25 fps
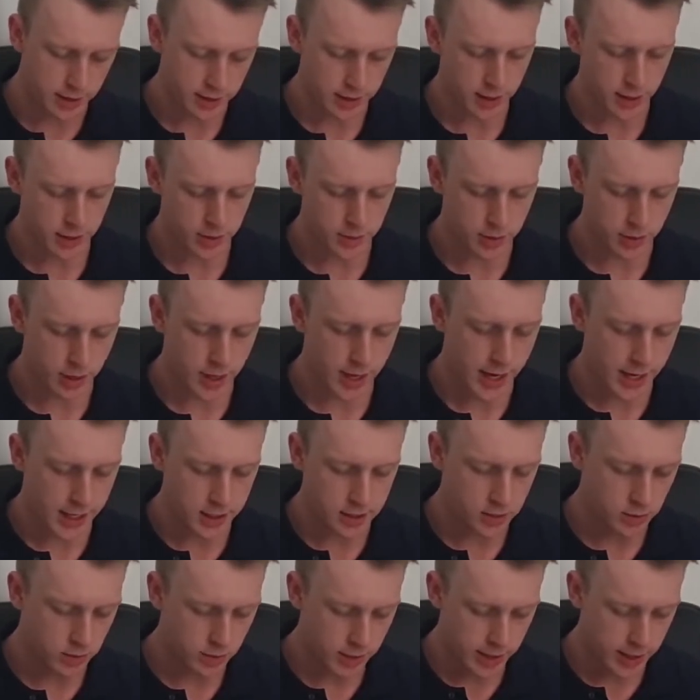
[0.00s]
Okay, we've got a
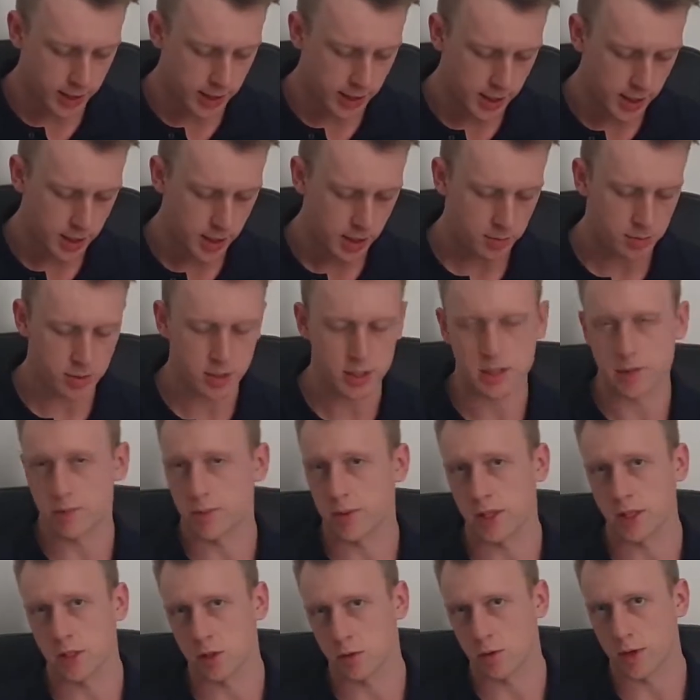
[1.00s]
squared plus
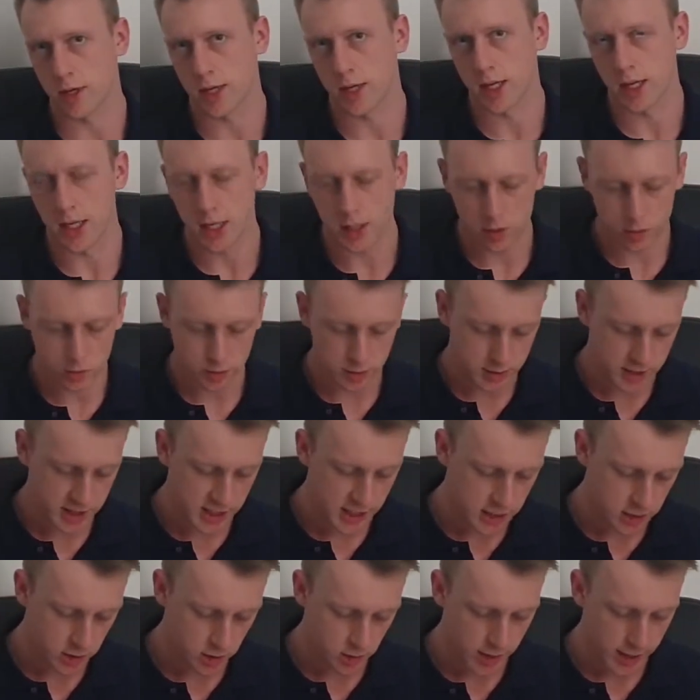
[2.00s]
b squared equals c
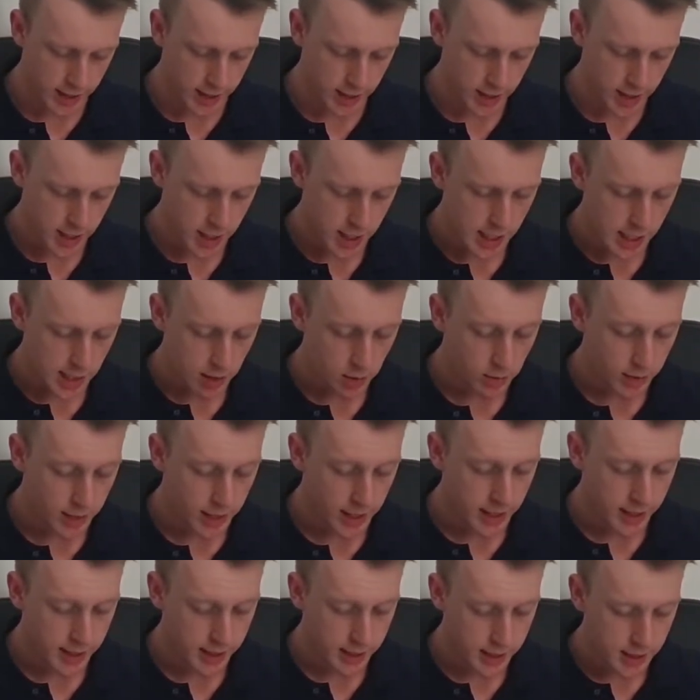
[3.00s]
squared,
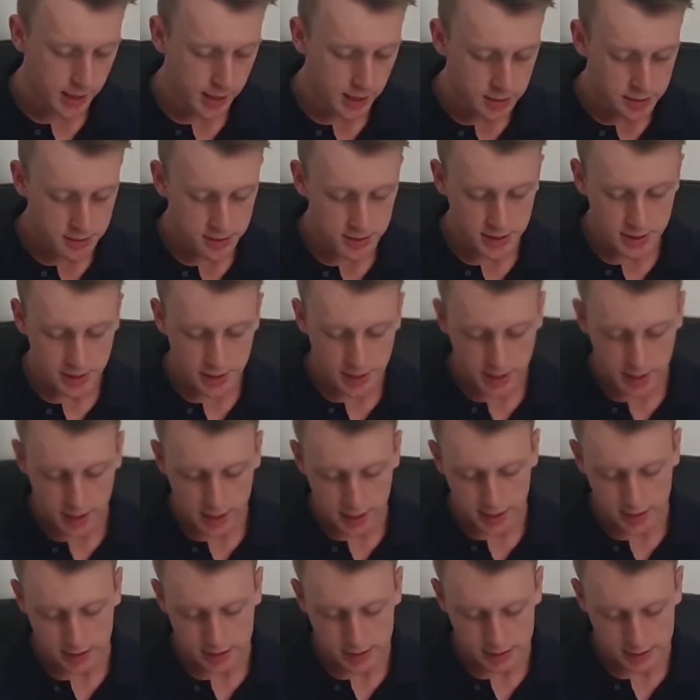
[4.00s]
where c
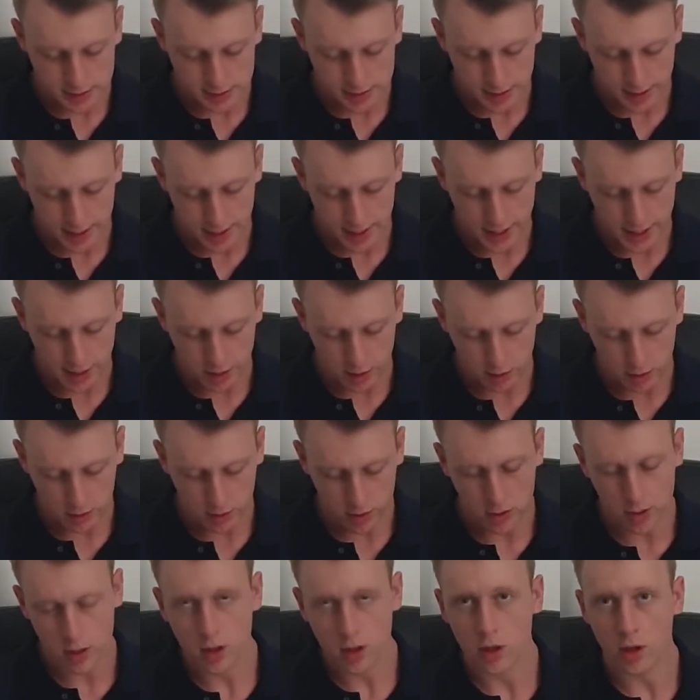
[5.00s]
is our
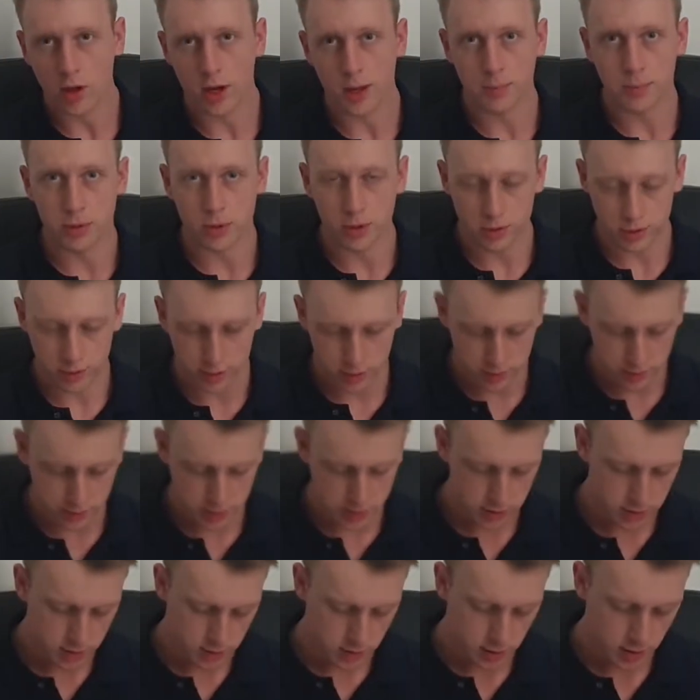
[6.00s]
hypotenuse.